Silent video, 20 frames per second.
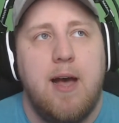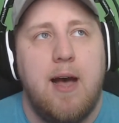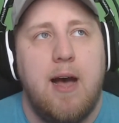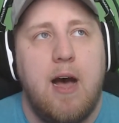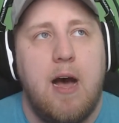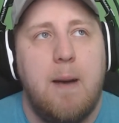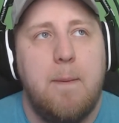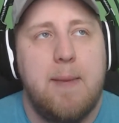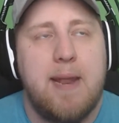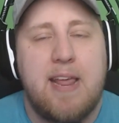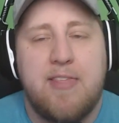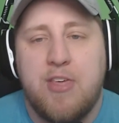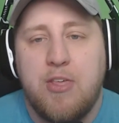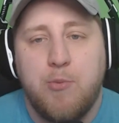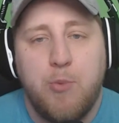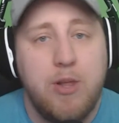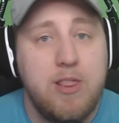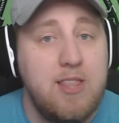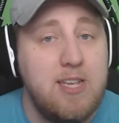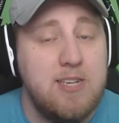And I
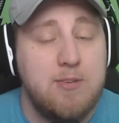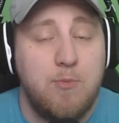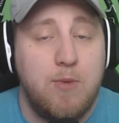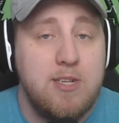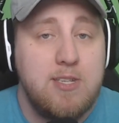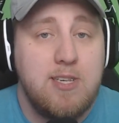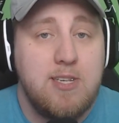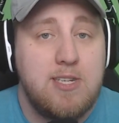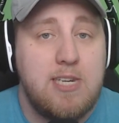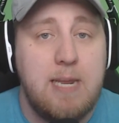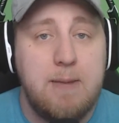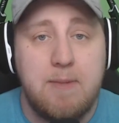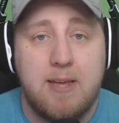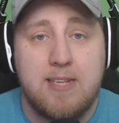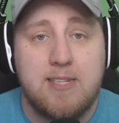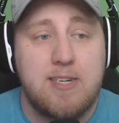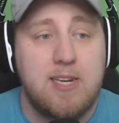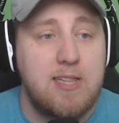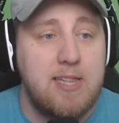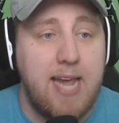think once this team
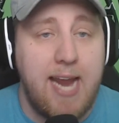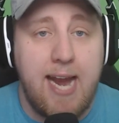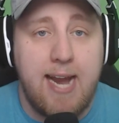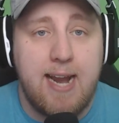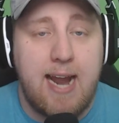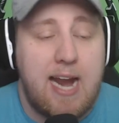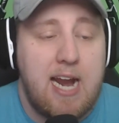gets to LAN,